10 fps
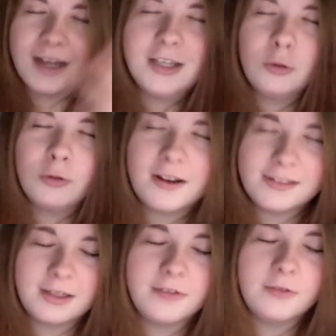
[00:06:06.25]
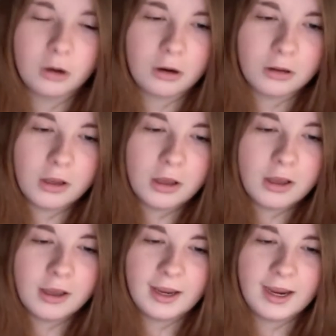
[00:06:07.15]
you crazy girl.
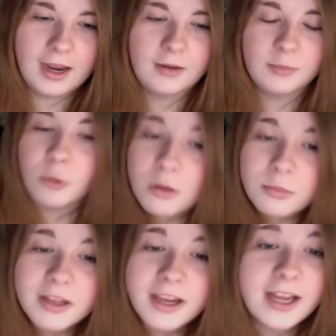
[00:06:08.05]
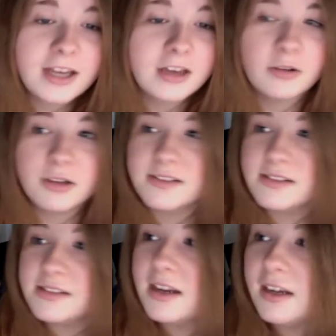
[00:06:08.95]
And poor Blaine, you know, he's
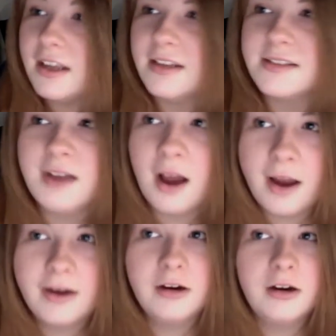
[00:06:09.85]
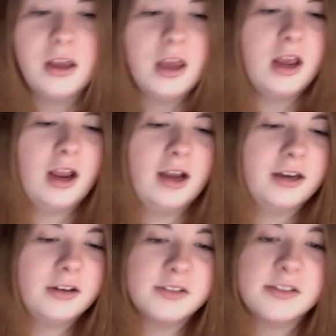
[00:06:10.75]
sick, he's tired, and
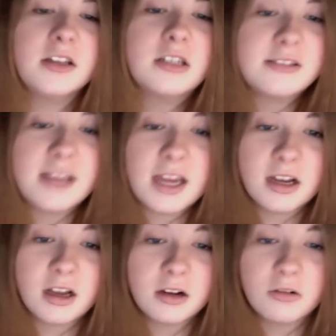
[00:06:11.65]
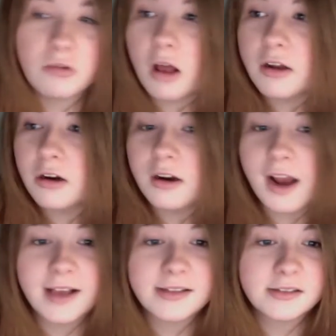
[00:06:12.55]
here's Tina crawling her
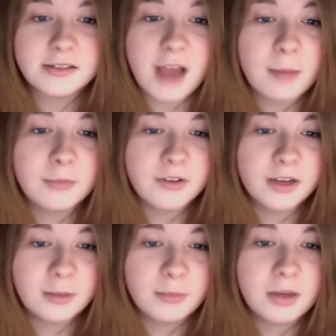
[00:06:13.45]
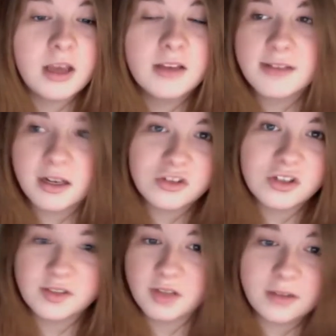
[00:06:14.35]
ass on top of him,
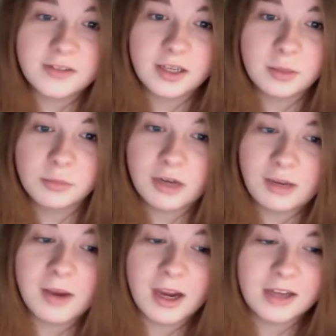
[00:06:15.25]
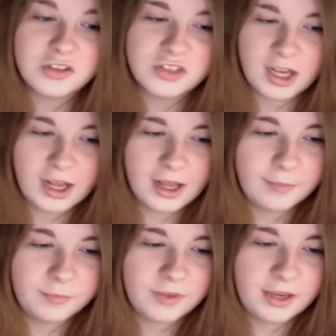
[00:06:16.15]
sexually assaulting him, pretty much.
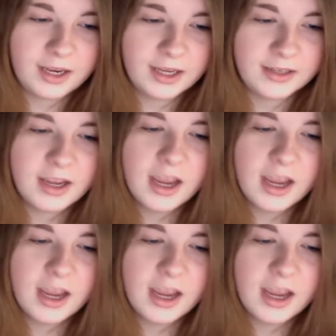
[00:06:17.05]
And